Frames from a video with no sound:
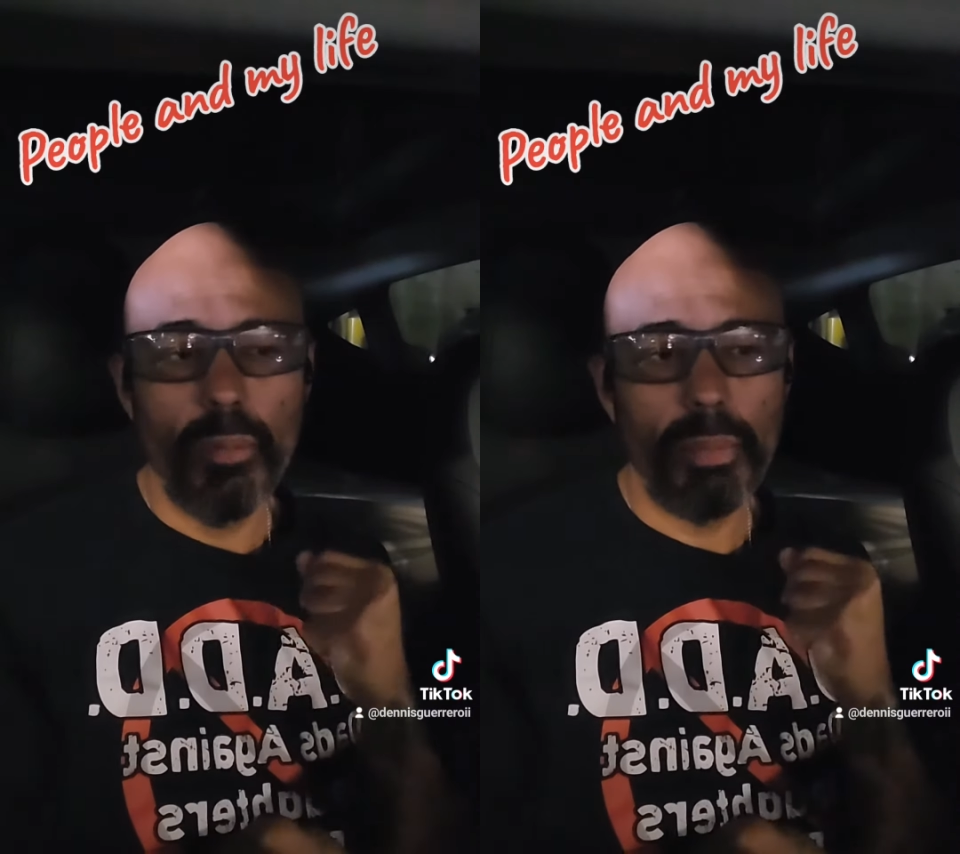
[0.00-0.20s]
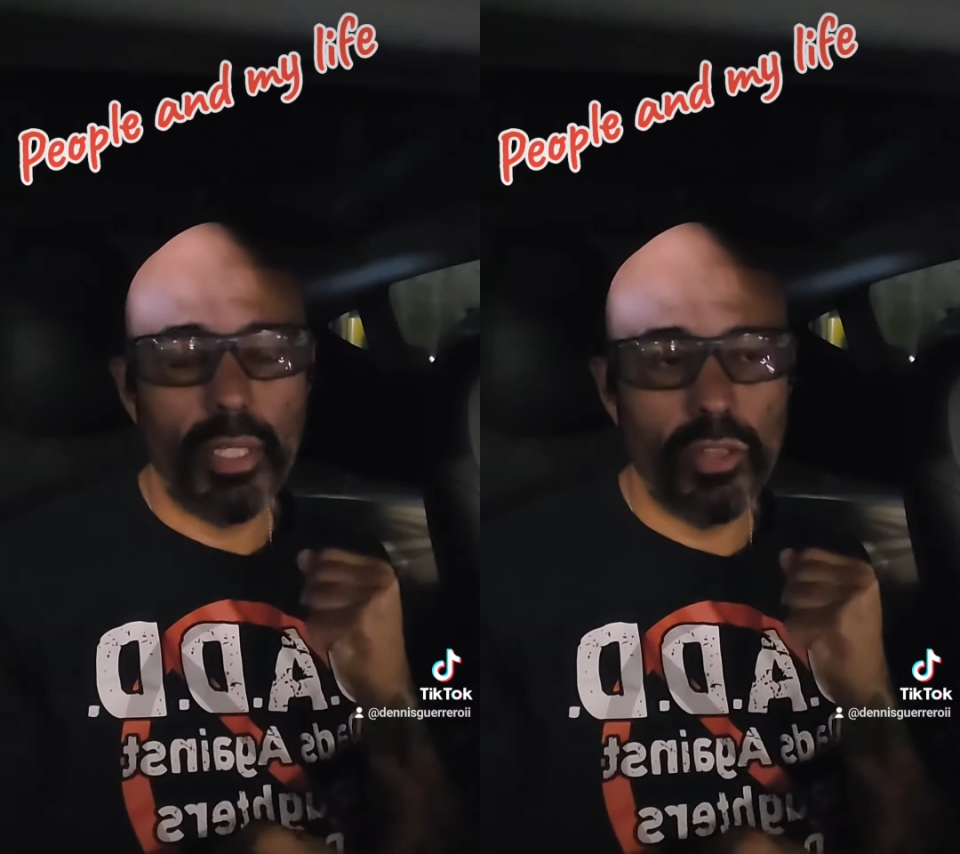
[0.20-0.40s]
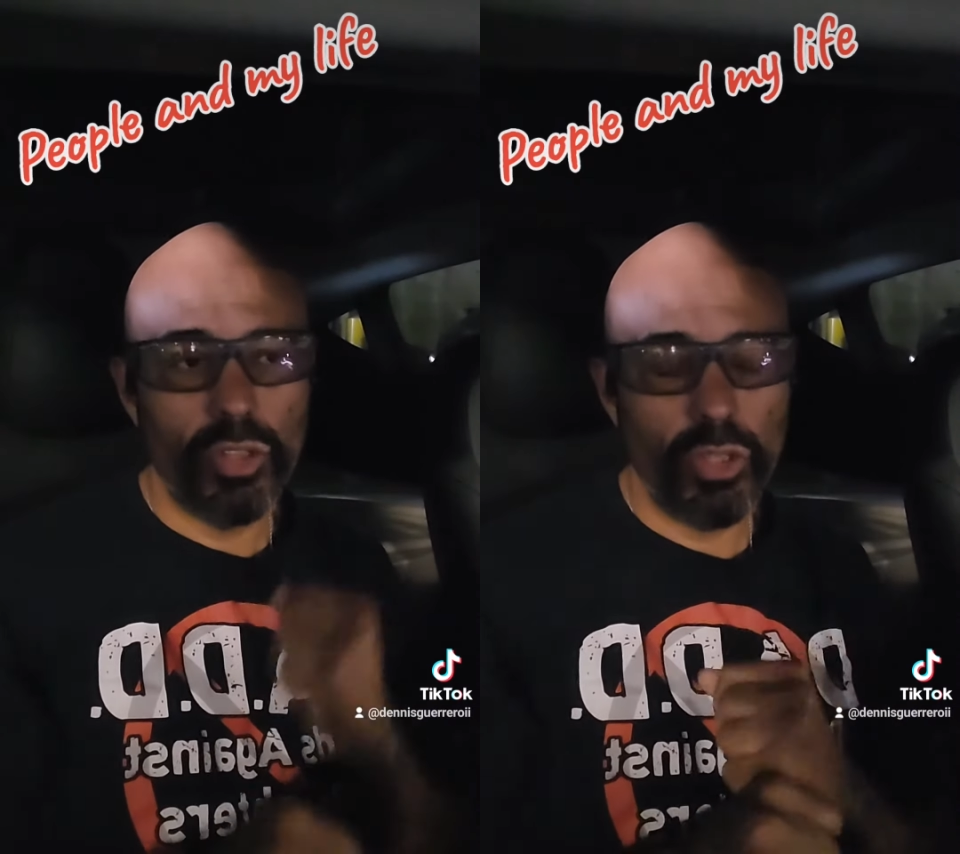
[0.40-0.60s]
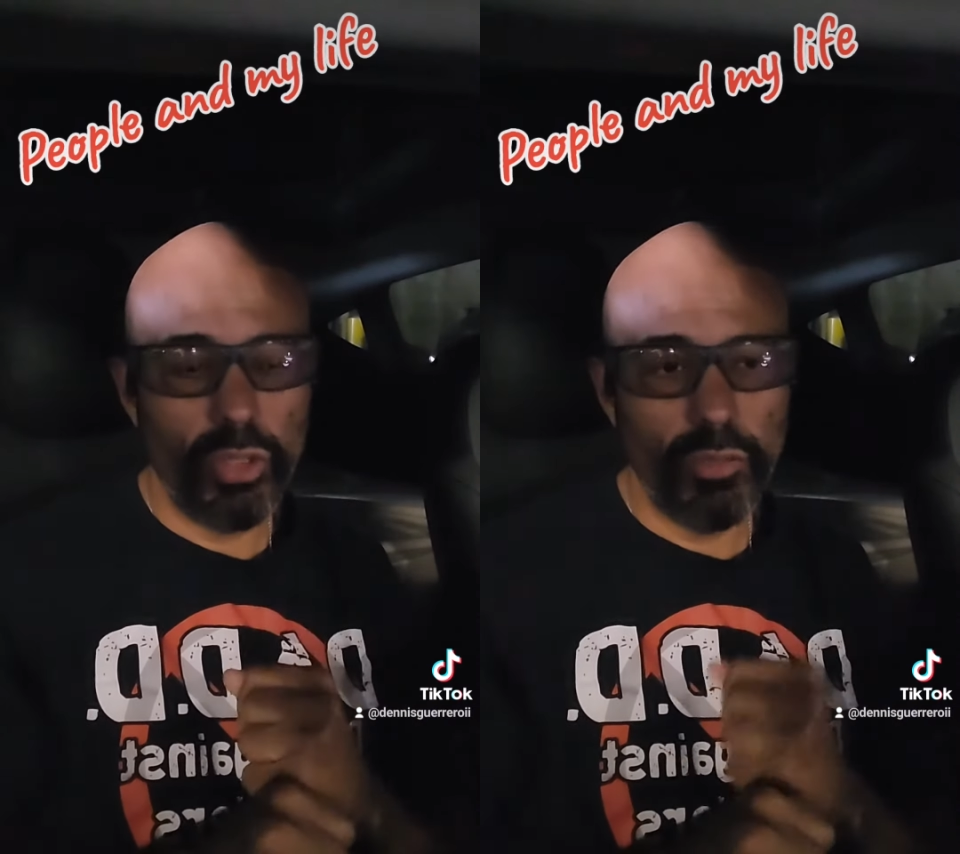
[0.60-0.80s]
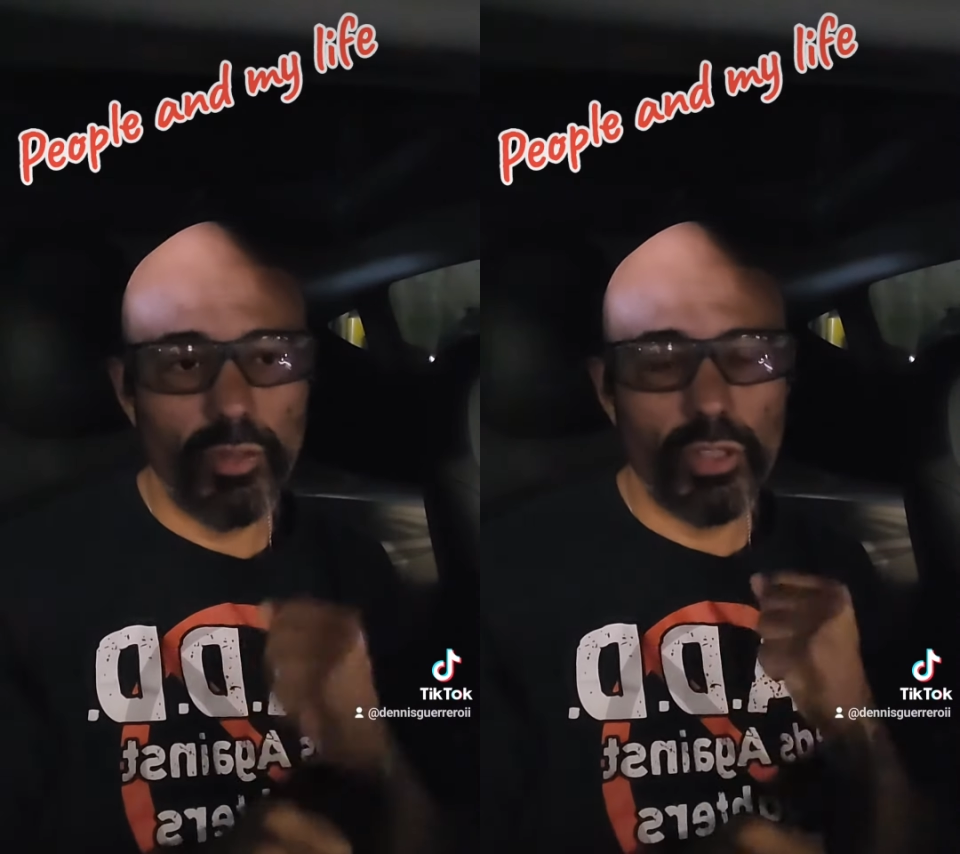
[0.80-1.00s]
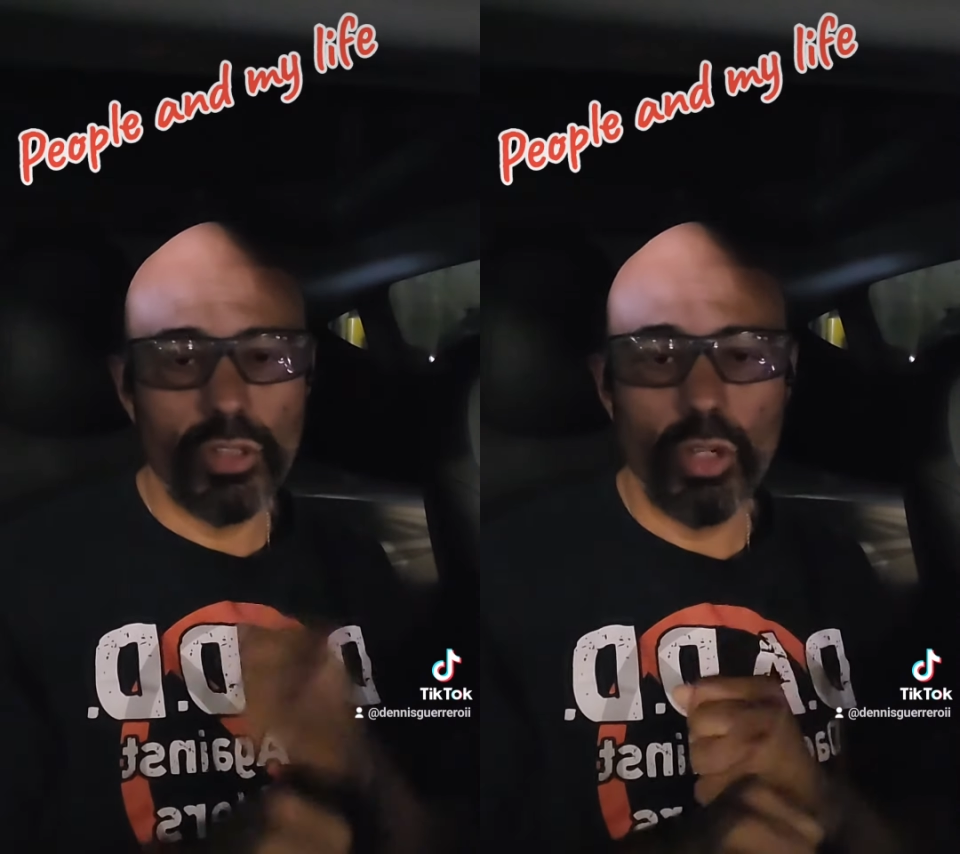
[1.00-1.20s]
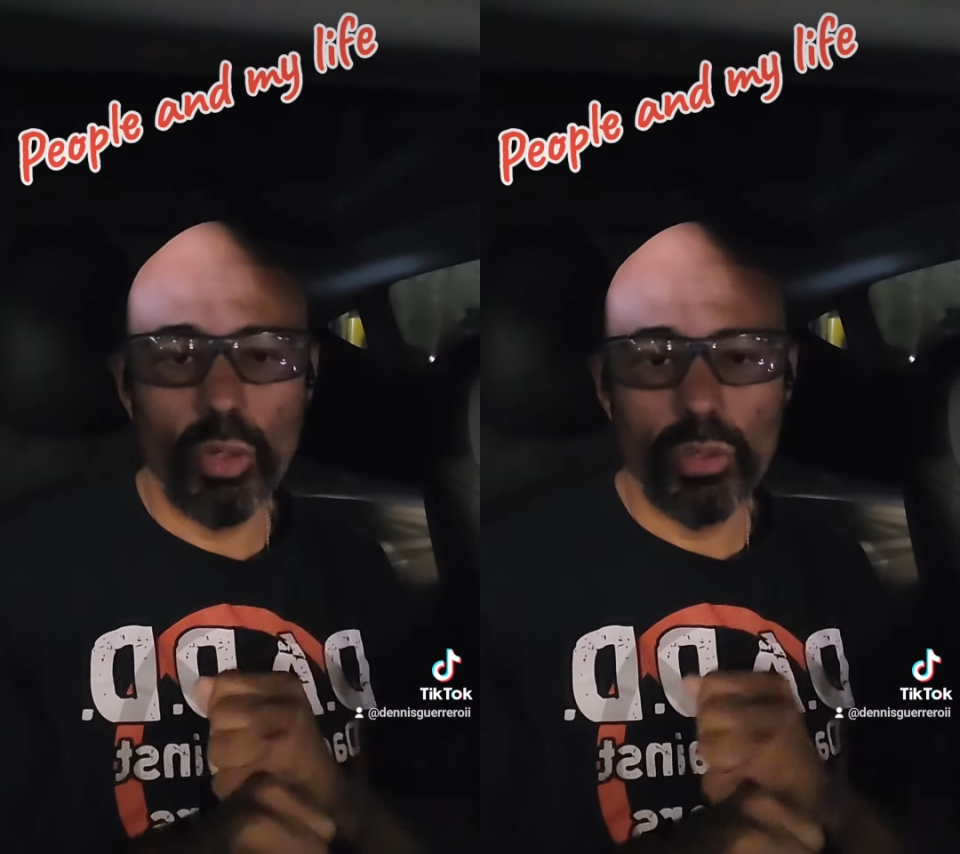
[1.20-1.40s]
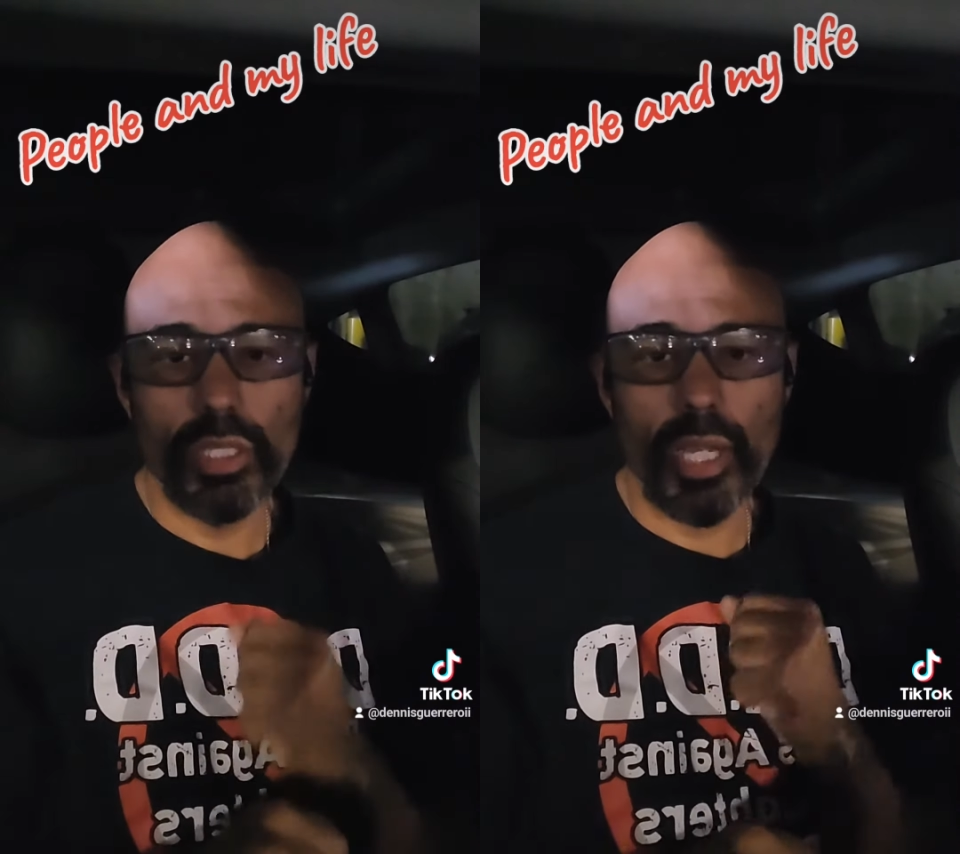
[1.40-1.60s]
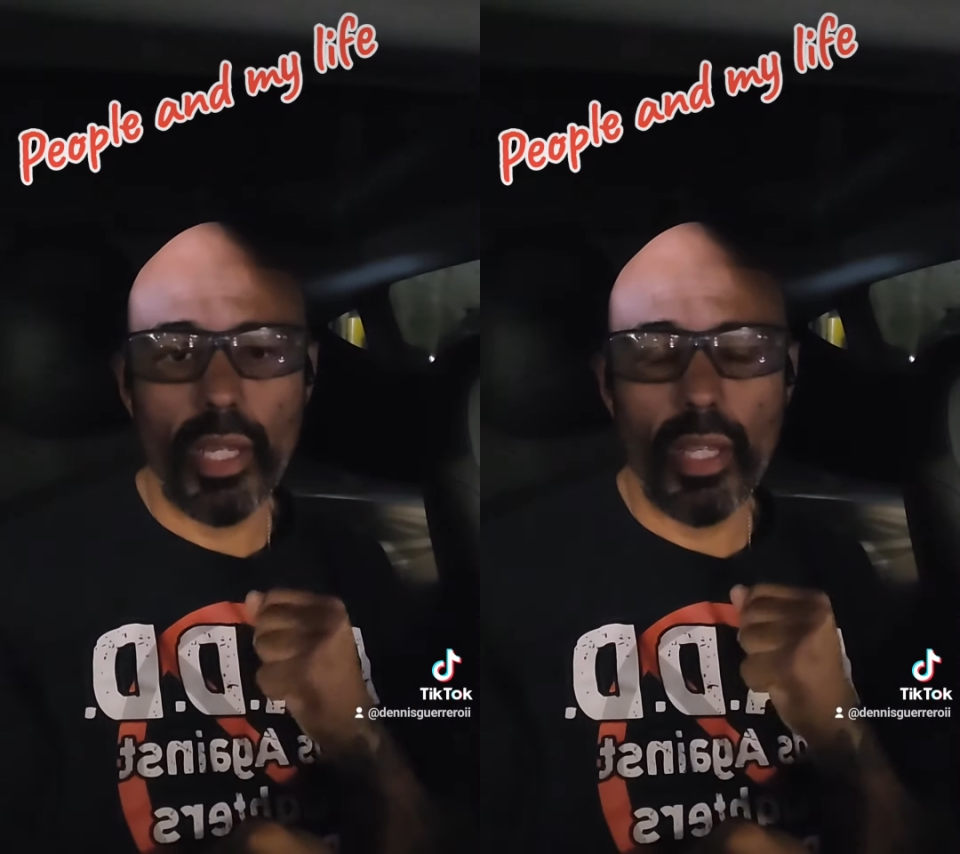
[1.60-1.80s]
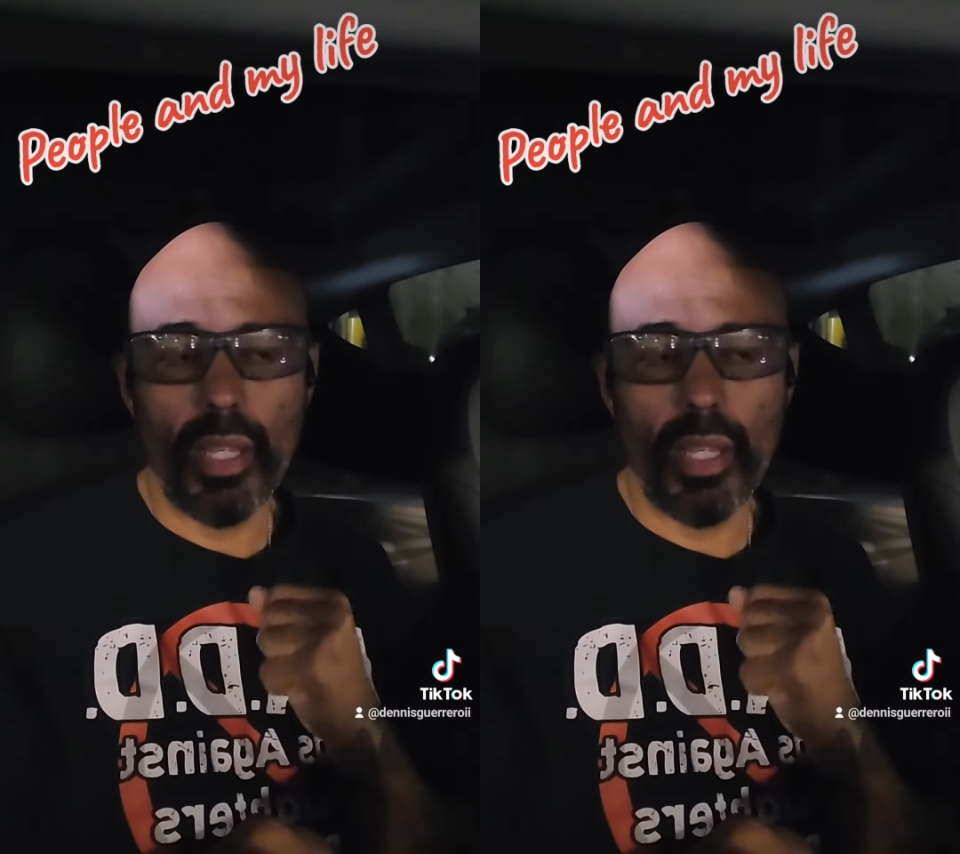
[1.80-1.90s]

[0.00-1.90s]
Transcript: because the universe knows that